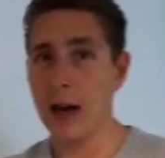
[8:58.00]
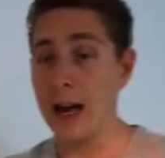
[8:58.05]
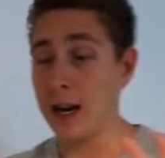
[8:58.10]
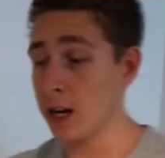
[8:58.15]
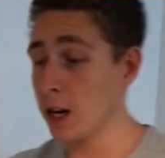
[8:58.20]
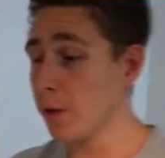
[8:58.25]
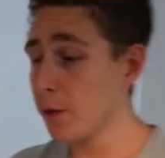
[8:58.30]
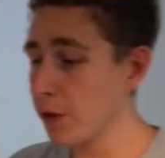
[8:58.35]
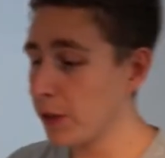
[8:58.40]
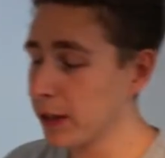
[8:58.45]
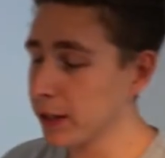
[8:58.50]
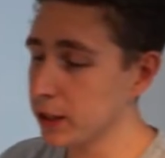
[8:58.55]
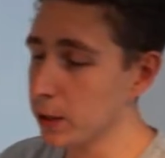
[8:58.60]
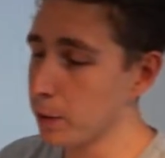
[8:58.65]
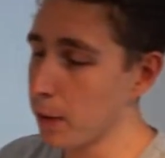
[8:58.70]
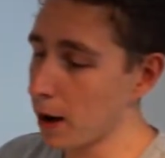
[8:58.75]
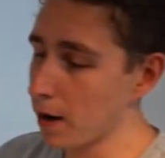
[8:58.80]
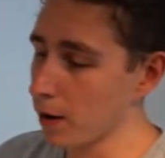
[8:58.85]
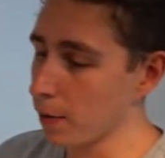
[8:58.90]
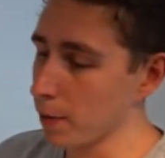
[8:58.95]
And another thing to
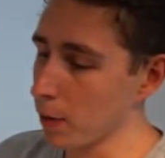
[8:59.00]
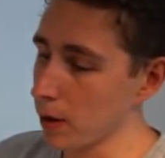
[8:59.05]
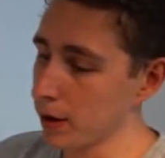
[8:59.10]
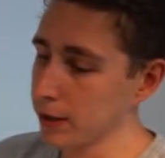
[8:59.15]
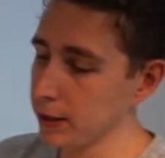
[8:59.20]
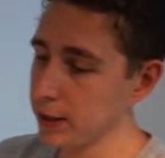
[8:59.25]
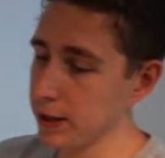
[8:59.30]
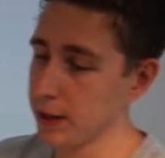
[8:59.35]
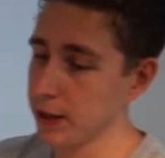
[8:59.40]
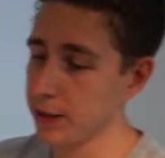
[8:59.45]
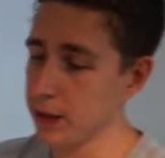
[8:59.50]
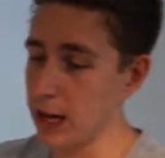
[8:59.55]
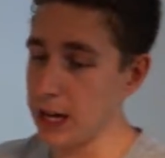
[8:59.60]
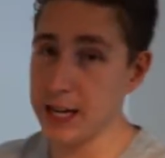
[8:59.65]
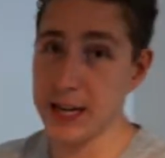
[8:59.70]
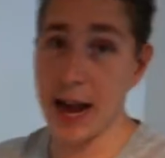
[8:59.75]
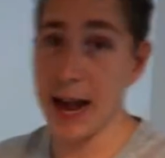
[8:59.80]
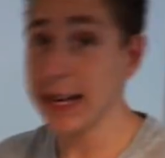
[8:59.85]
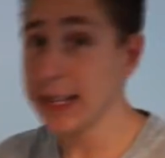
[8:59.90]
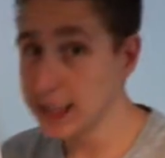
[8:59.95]
bear in mind is
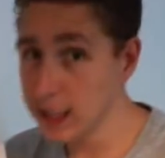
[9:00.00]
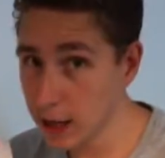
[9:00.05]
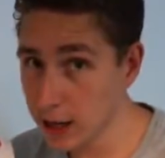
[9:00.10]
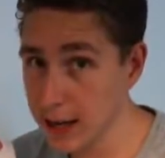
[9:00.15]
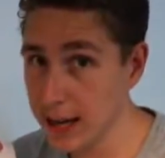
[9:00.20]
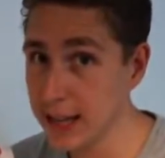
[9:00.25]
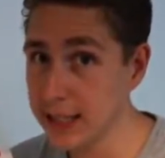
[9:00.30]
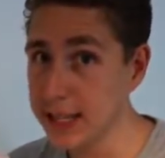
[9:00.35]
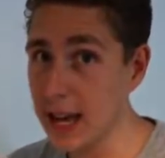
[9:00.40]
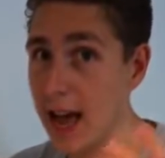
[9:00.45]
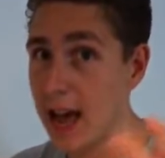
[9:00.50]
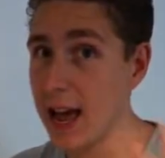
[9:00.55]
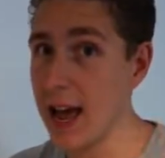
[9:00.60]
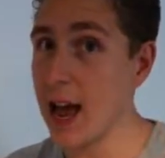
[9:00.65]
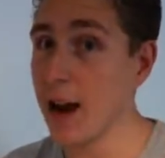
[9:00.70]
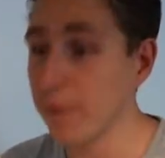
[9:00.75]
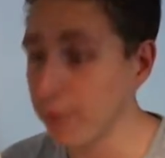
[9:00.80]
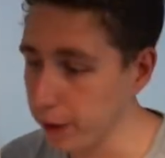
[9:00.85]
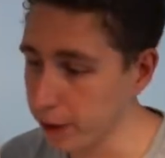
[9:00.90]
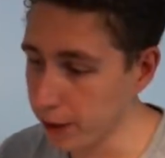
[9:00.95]
data is
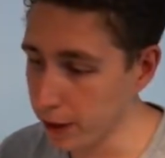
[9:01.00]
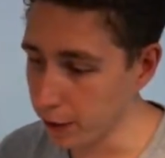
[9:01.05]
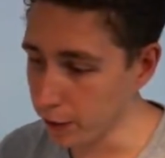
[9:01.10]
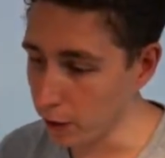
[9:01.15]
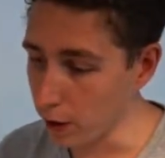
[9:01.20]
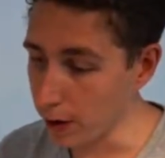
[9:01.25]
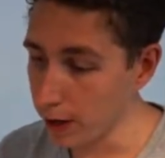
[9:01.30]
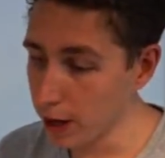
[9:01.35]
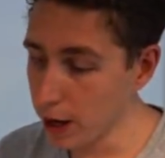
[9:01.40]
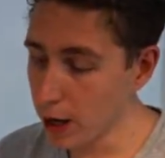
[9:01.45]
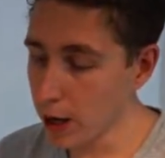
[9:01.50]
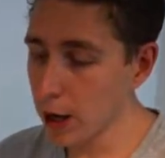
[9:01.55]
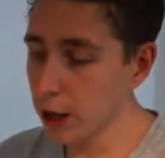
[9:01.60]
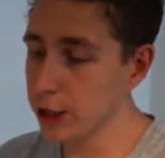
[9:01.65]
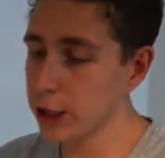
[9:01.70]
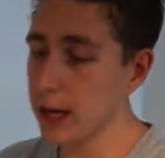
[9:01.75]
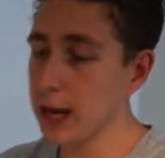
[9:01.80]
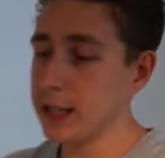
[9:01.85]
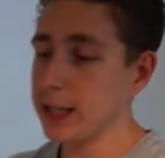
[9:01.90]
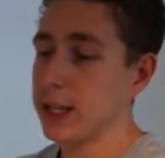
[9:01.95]
everything, right?
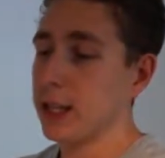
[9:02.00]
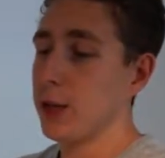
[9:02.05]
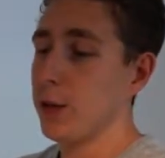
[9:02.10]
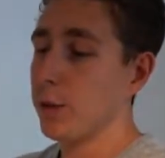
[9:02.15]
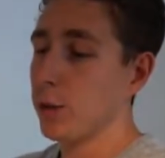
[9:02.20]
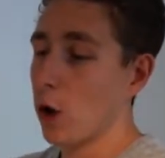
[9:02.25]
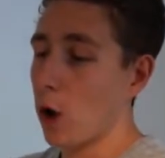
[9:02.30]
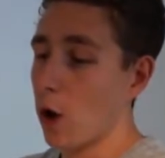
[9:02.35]
So let's say you've